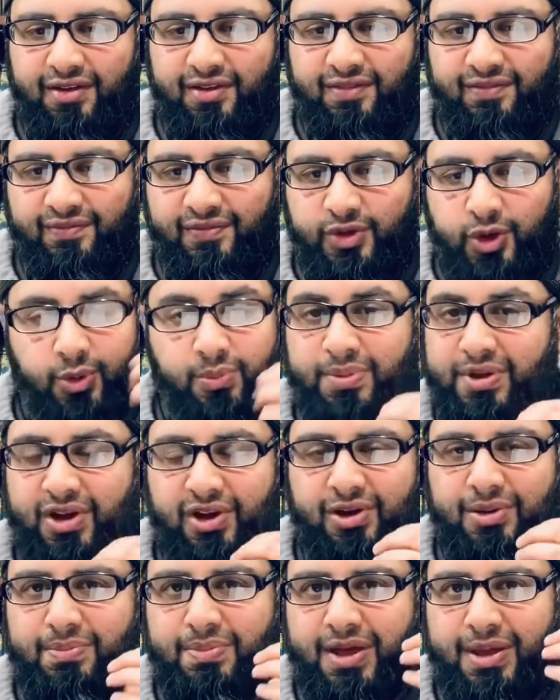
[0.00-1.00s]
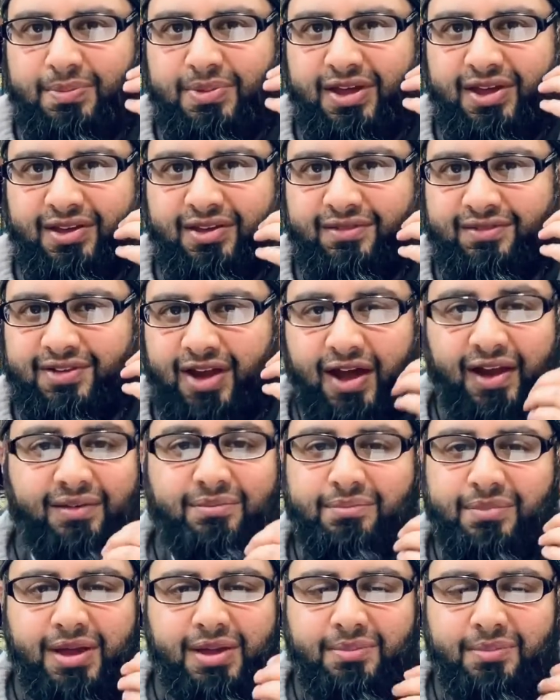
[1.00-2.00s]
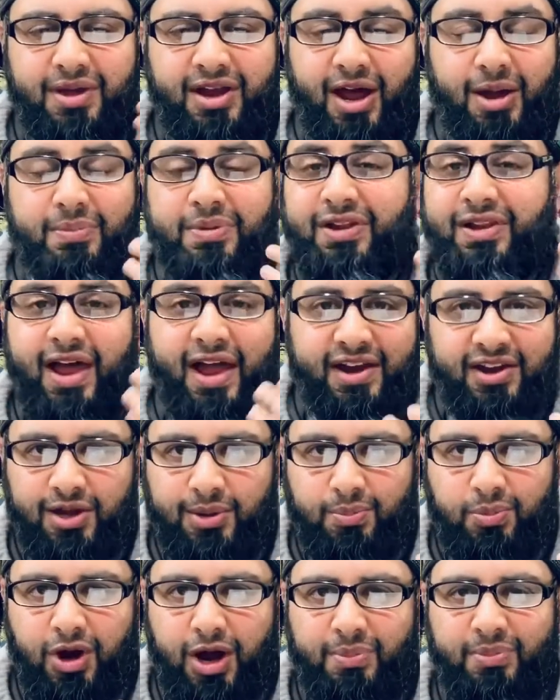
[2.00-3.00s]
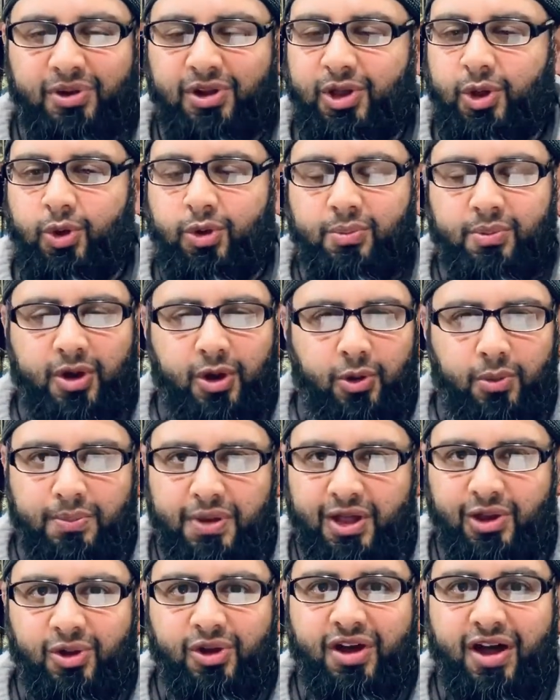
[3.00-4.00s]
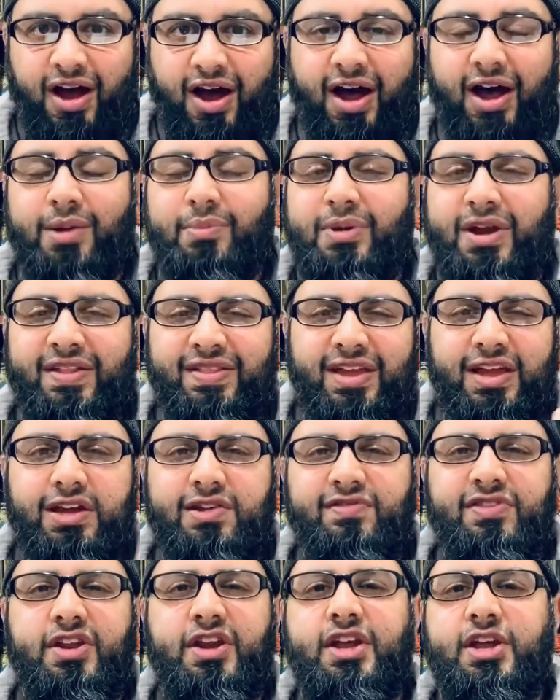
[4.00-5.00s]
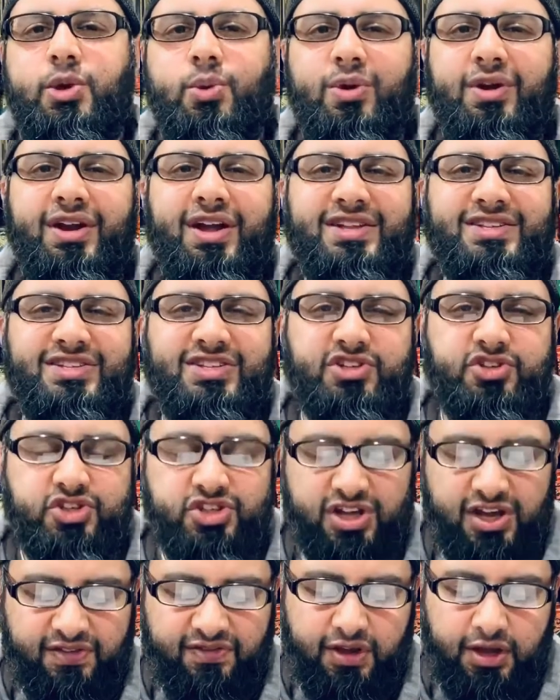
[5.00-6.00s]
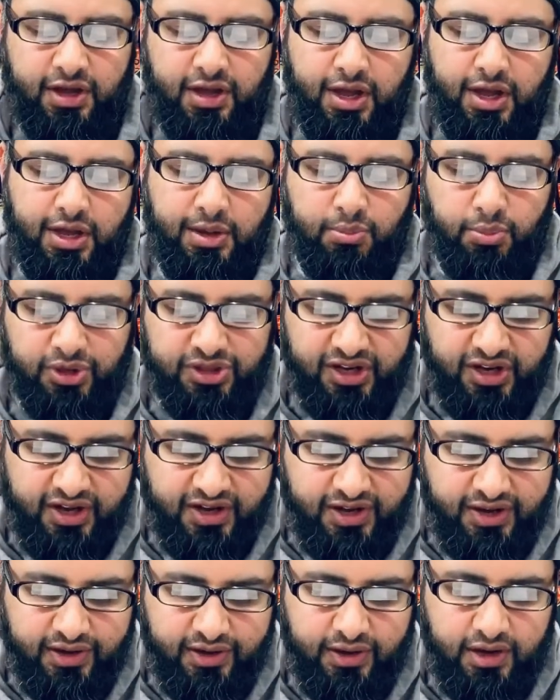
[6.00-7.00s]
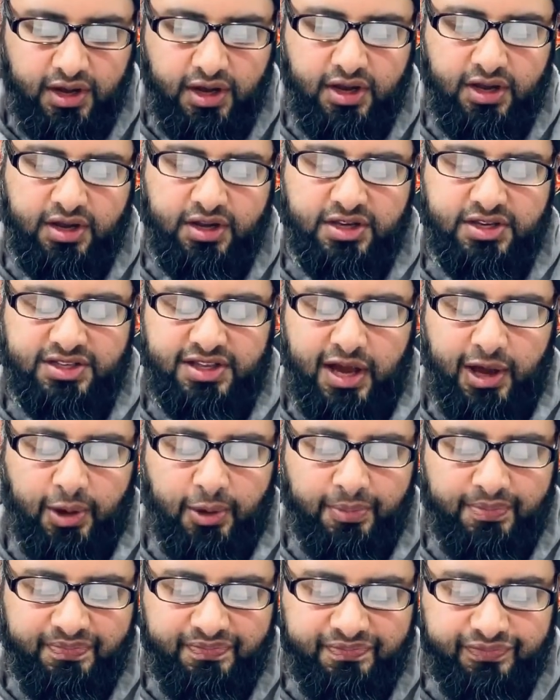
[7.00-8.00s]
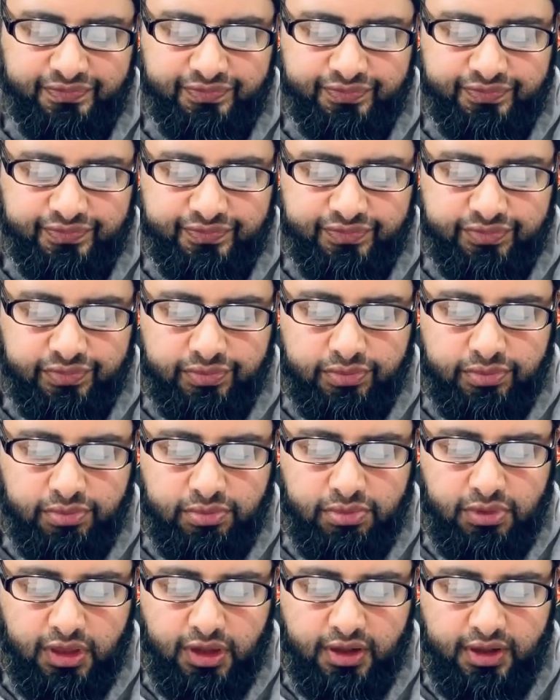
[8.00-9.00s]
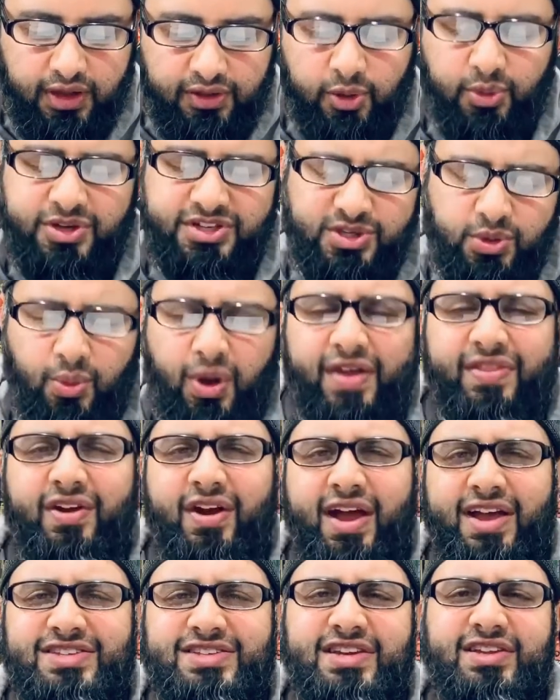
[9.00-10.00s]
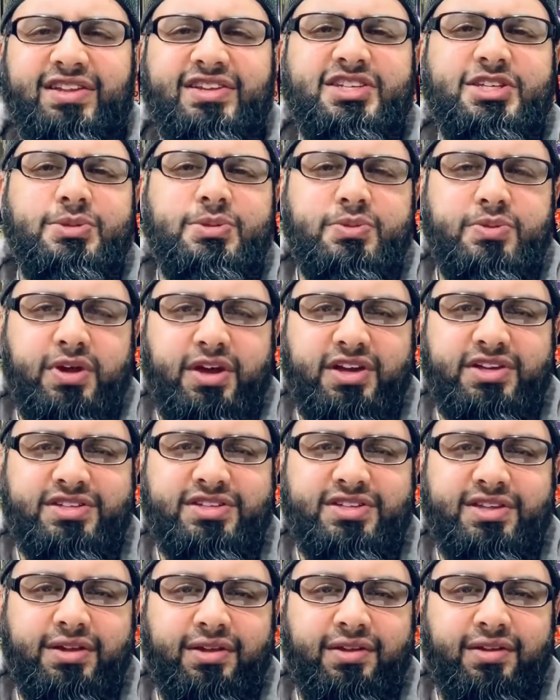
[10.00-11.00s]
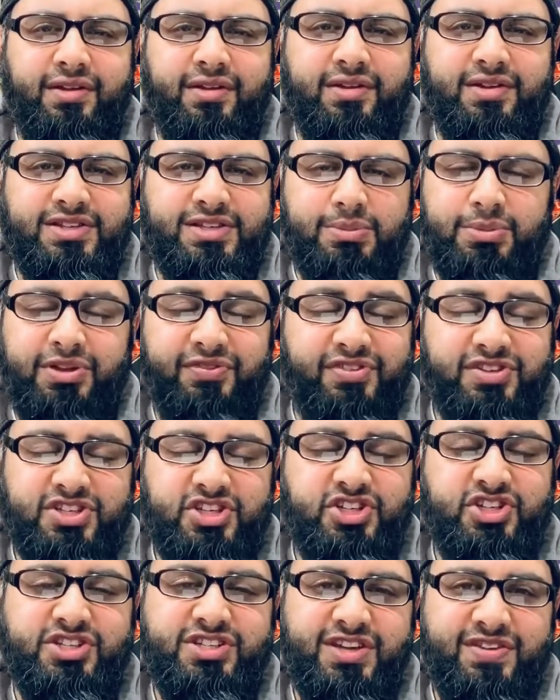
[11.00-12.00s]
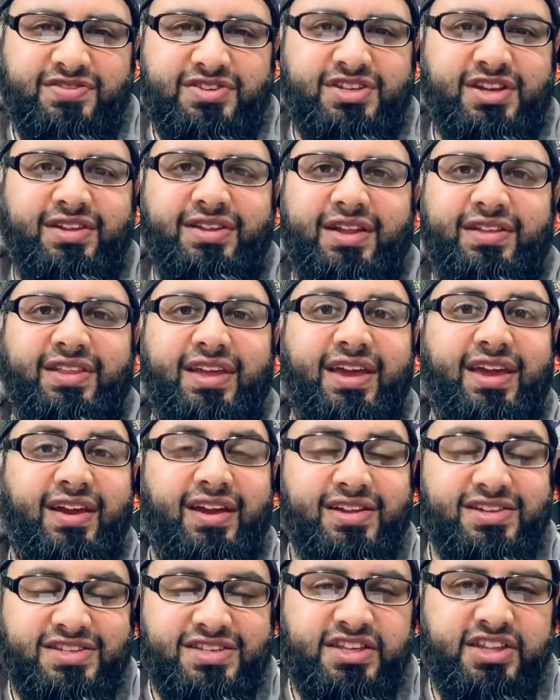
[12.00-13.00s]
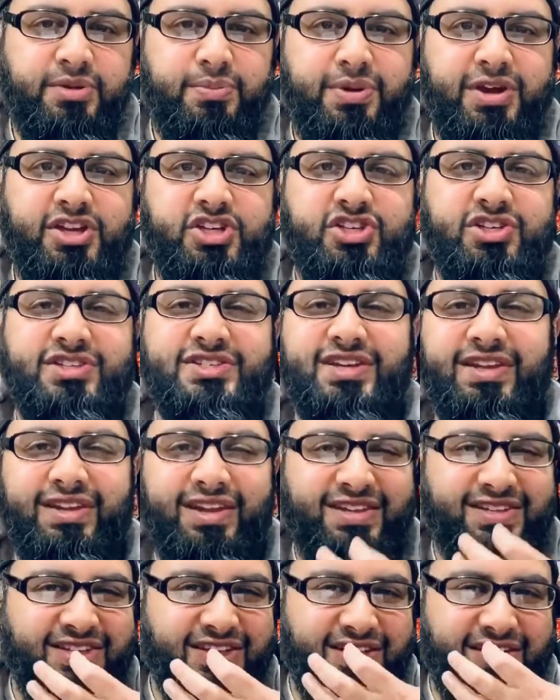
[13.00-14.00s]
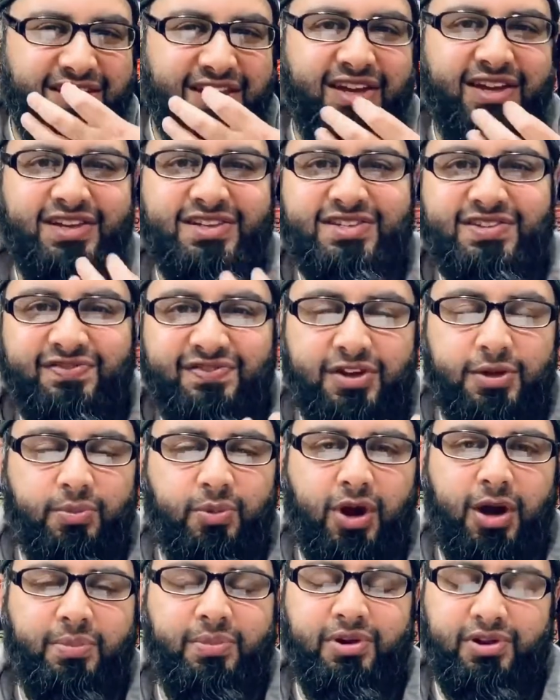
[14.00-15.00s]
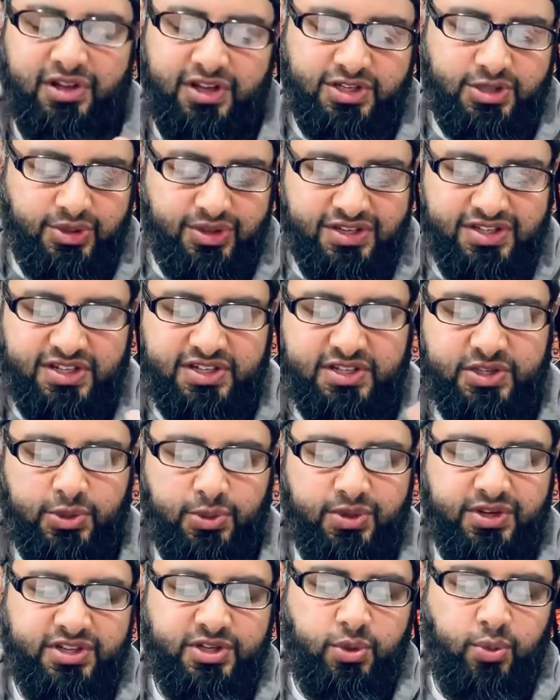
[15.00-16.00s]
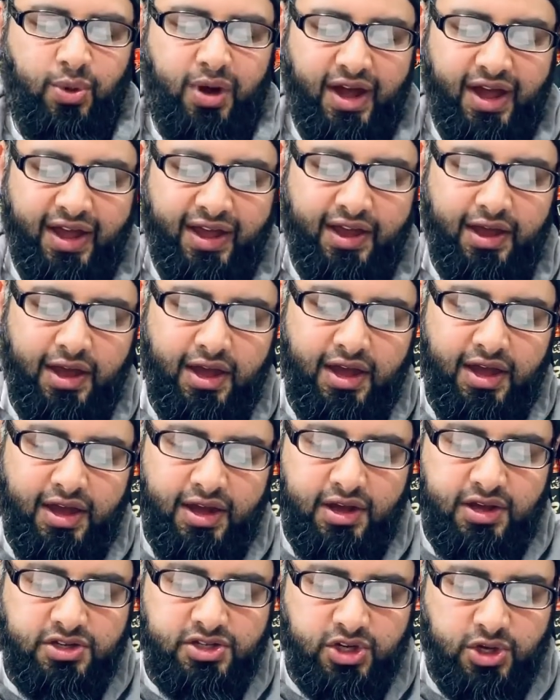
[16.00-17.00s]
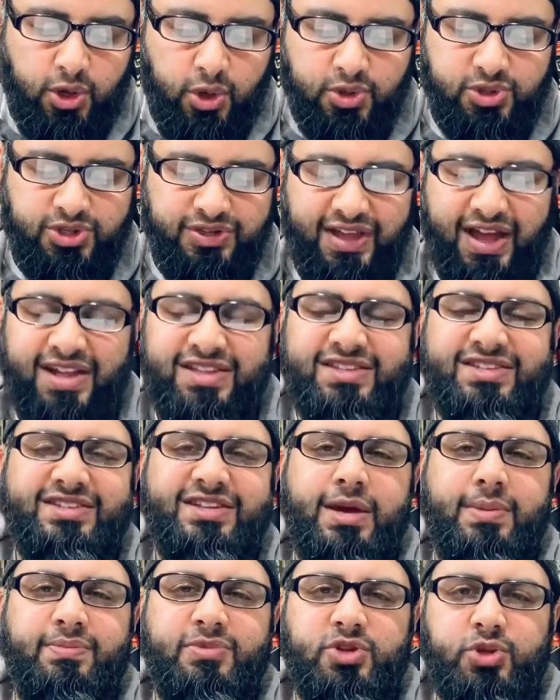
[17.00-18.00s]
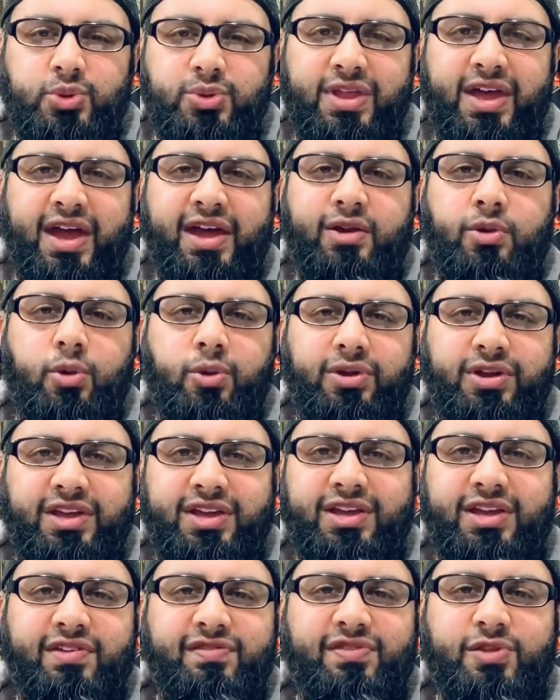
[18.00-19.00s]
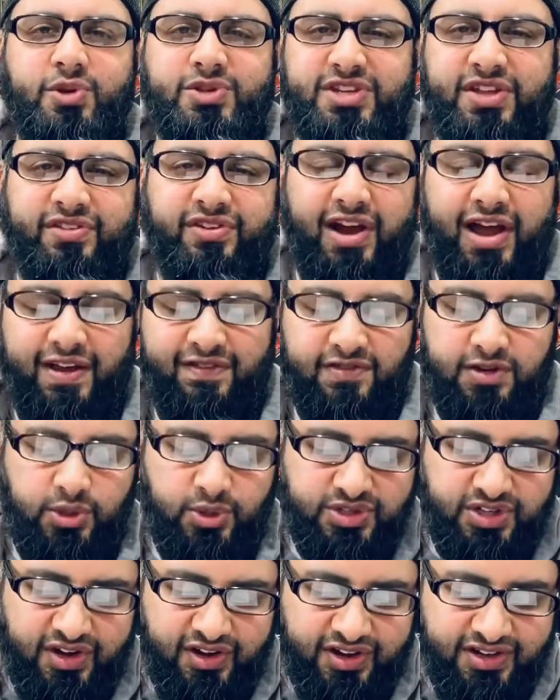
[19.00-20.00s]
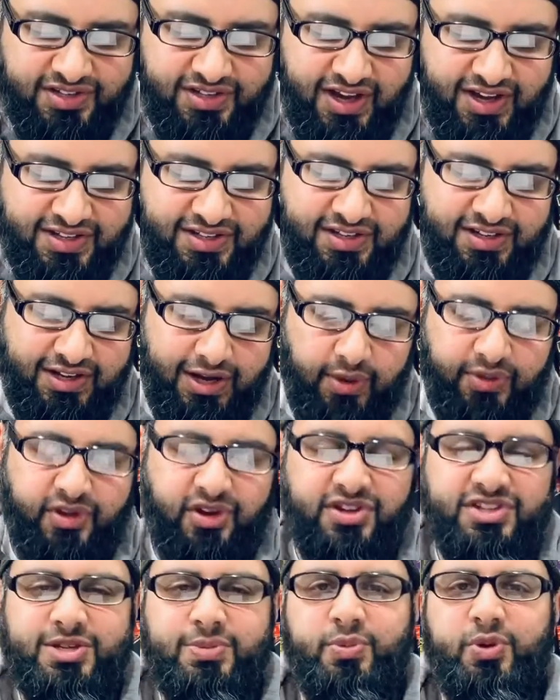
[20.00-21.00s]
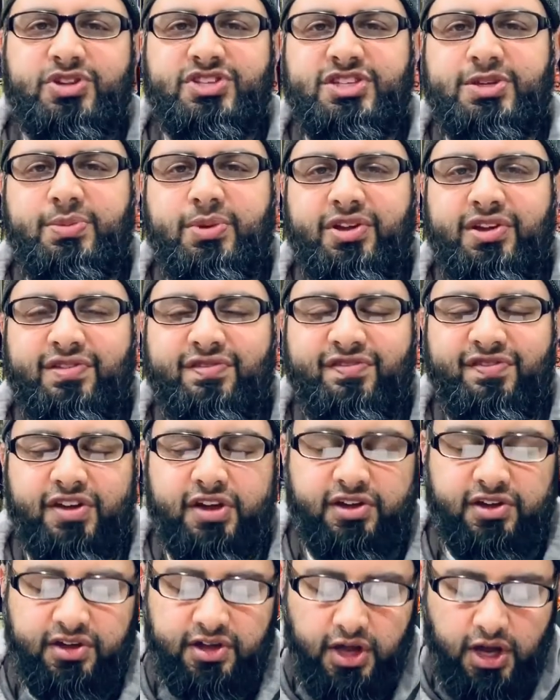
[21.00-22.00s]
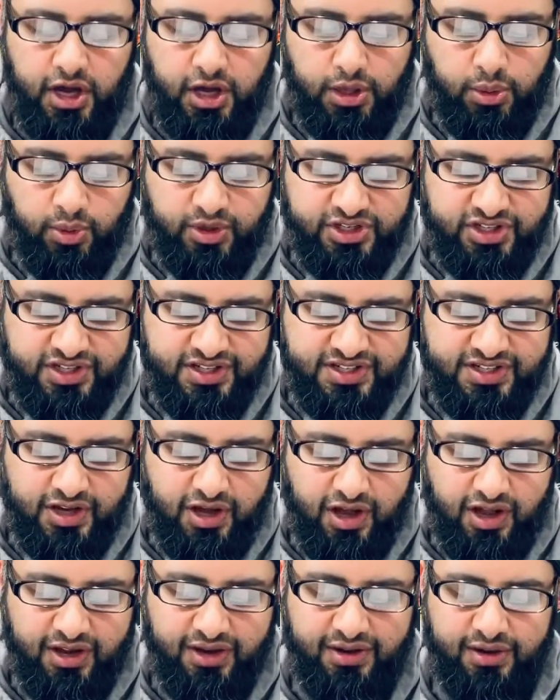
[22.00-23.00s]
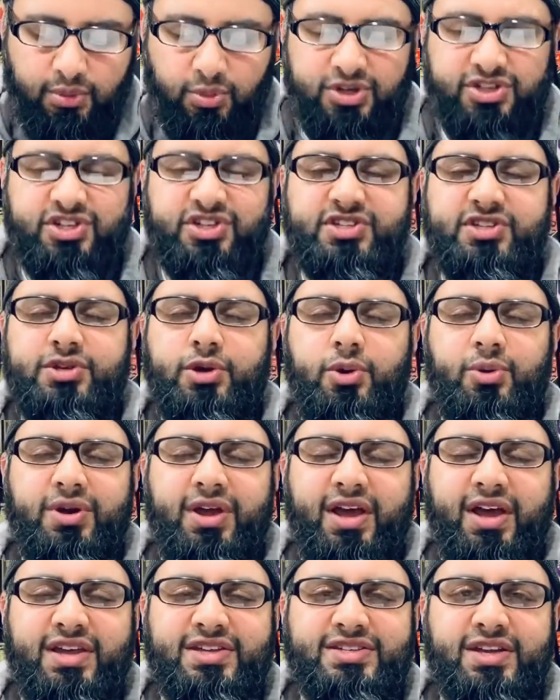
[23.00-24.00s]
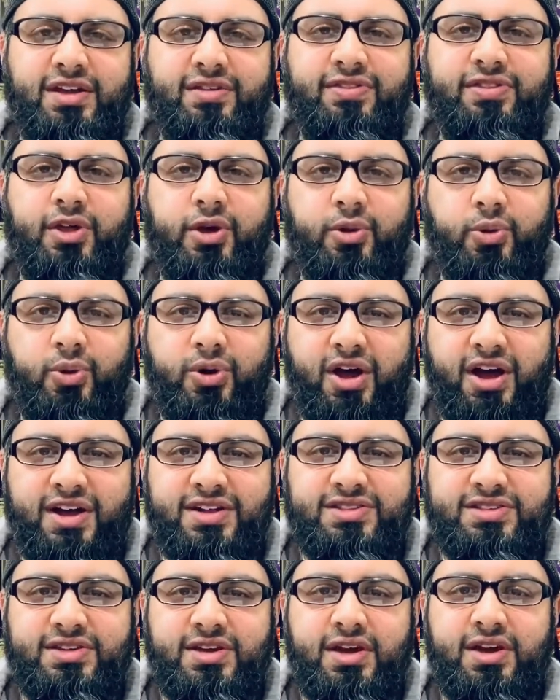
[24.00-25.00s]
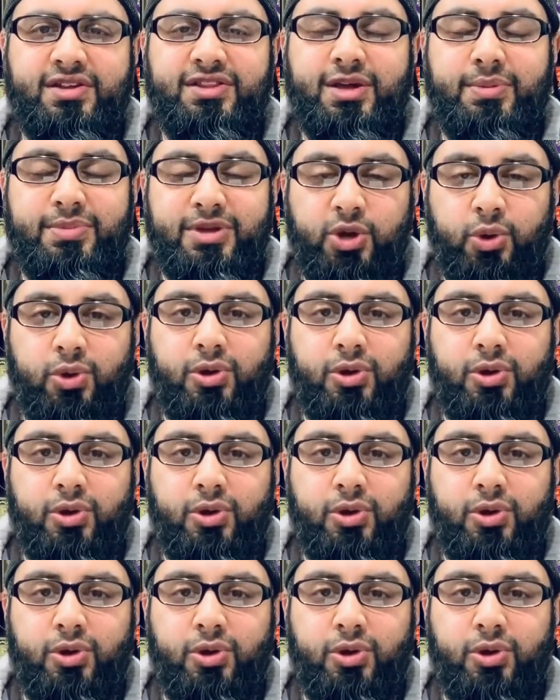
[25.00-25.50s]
your beard may not be lined up properly, or may look odd, but at the end of the day, you are not still shaving mutlaqan. Now, and the reason why they're asking this is because some of the physicians have said that they cannot see the patients unless it is fit properly. So this is the reason why to go to that step, do that only if those other avenues are exhausted. Now, there is a principle in fiqh which is known as ad-darurat tabihul